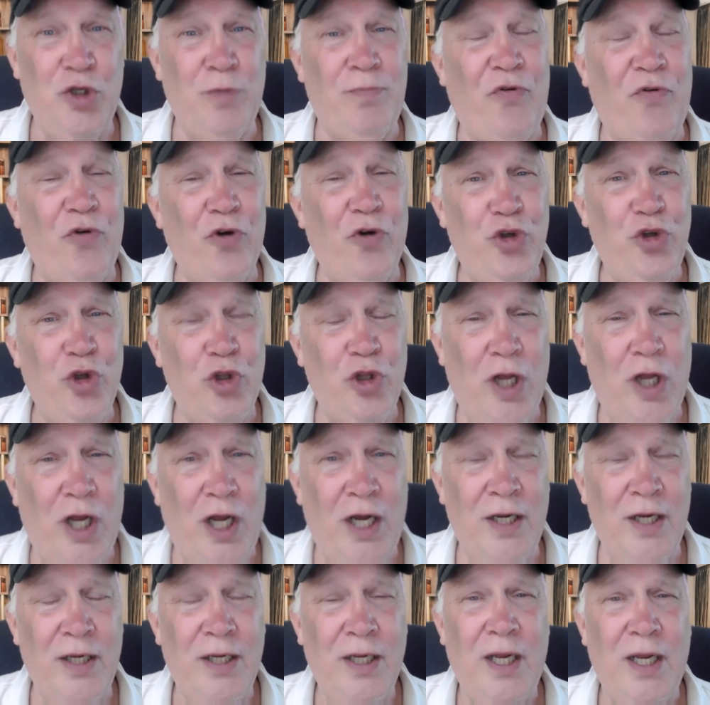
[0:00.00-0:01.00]
So before too
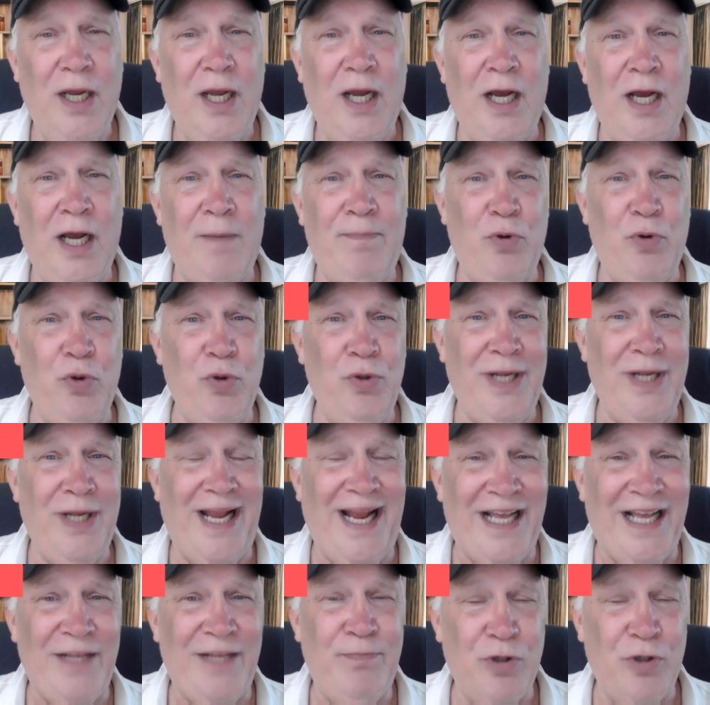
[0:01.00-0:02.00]
long, Putin
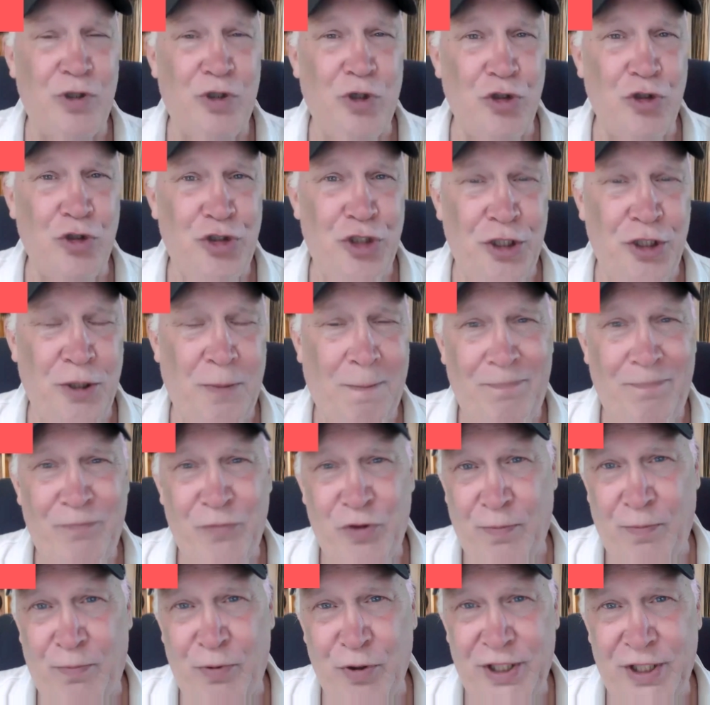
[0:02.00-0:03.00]
asked Prigozhin
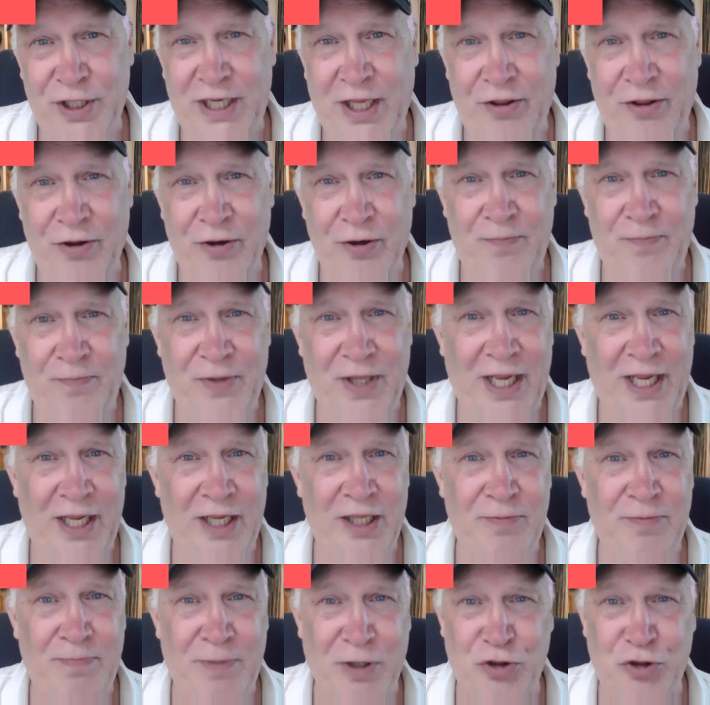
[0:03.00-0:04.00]
to put together
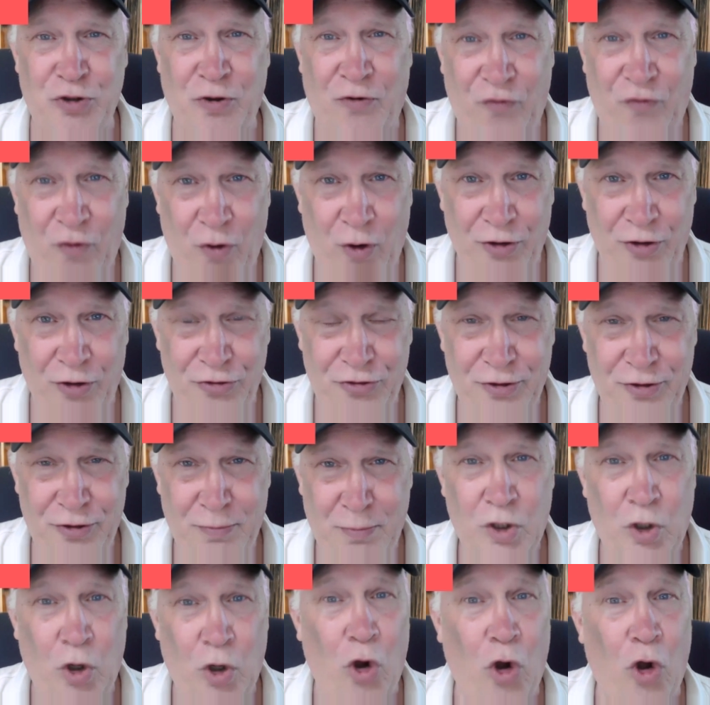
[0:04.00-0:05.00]
a special force
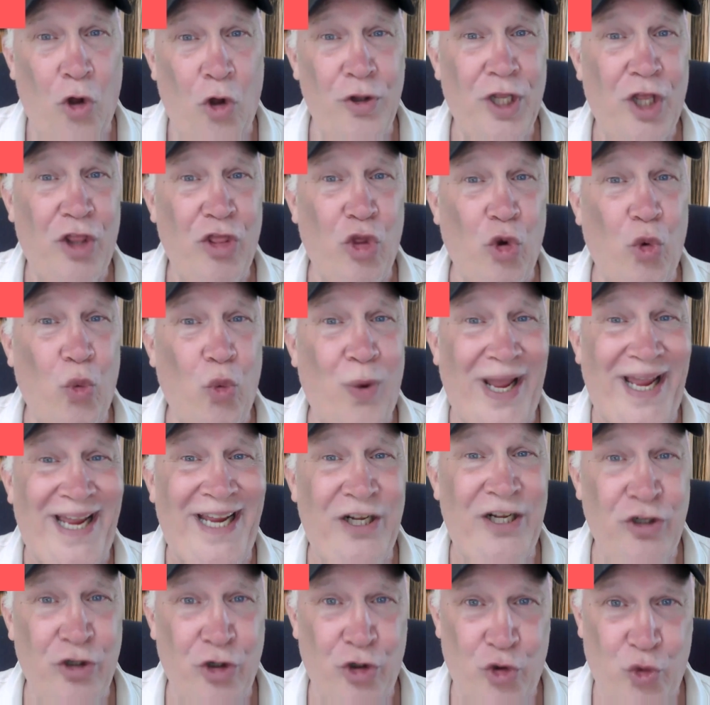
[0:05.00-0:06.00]
called the
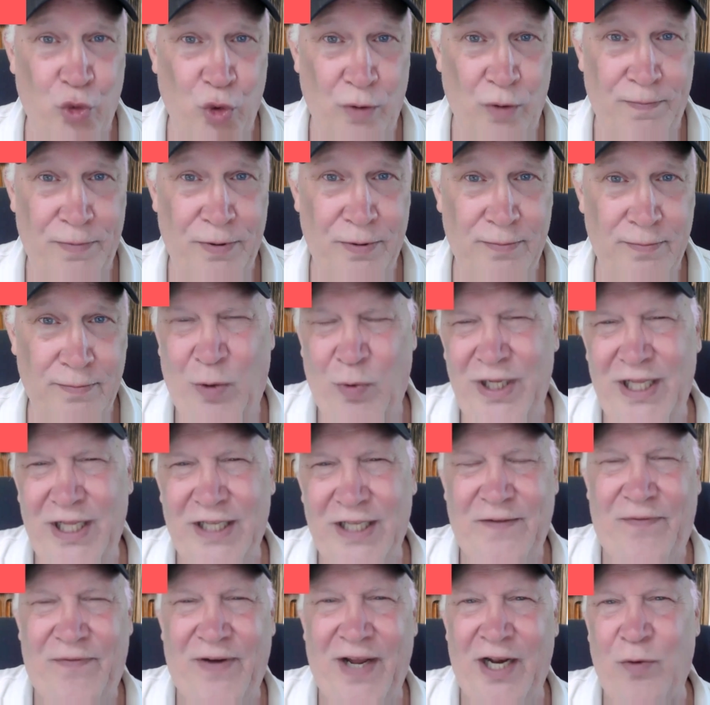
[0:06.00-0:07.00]
Wagner Group. I would
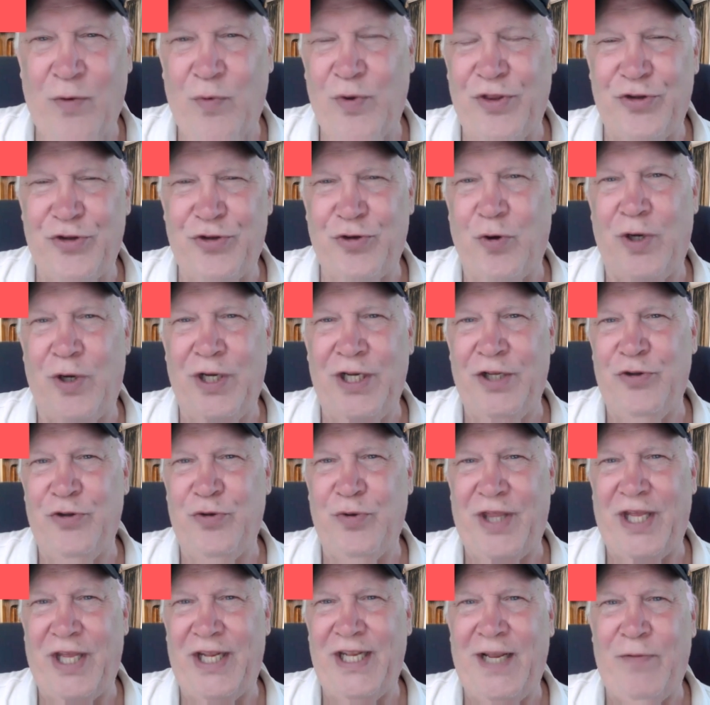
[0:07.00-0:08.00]
like to find out what the story is
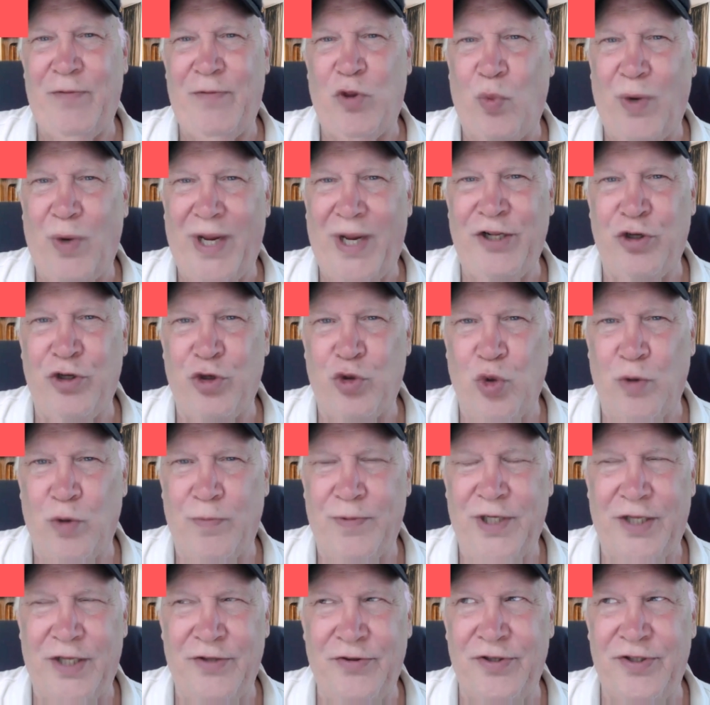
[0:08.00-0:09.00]
with that name, the Wagner Group,
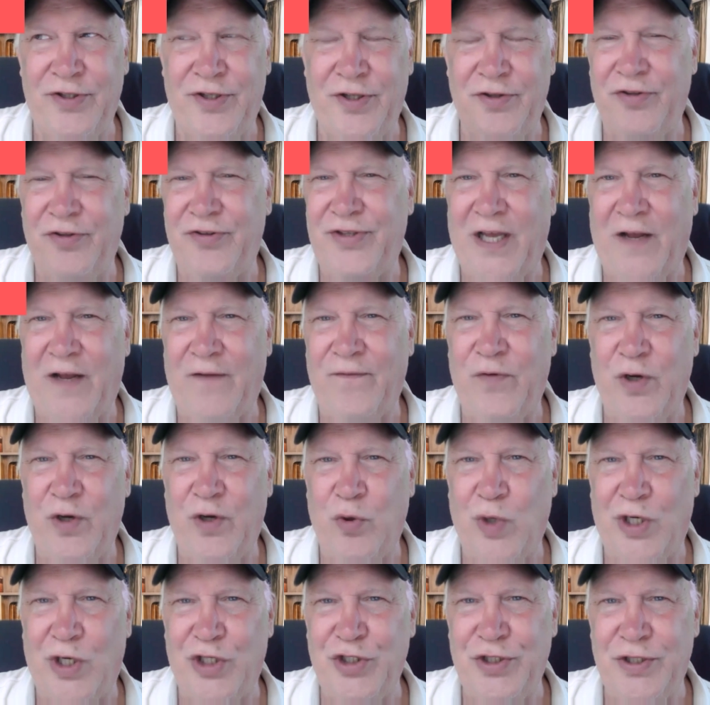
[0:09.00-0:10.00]
but it doesn't sound very
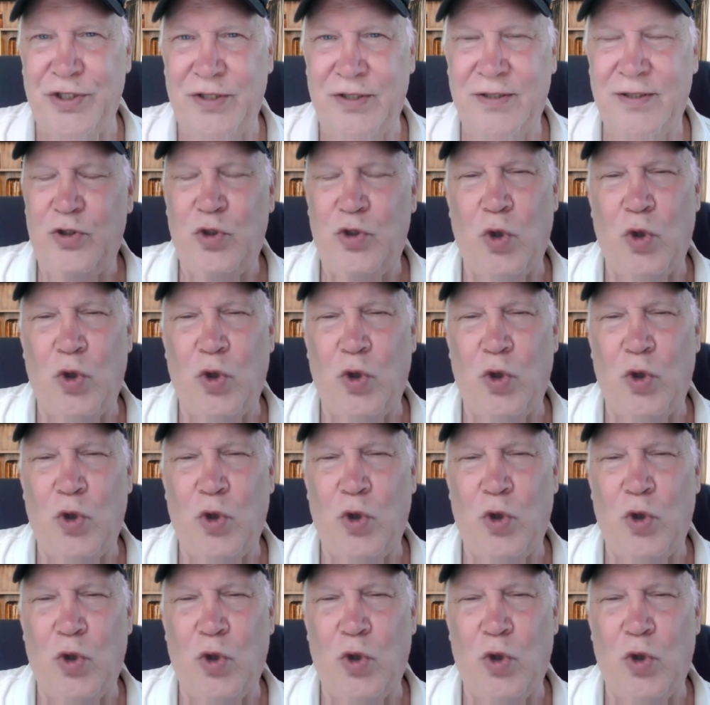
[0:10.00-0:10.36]
Russian.